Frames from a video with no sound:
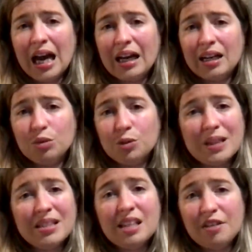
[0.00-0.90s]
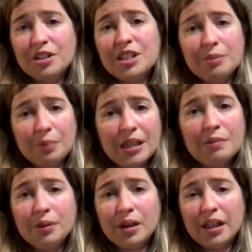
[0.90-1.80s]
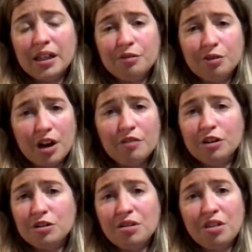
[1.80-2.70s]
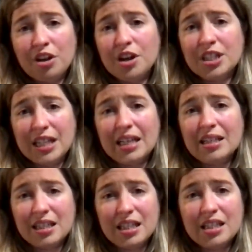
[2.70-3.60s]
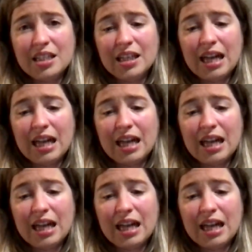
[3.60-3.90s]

and it would be 70 people in a 538-seater.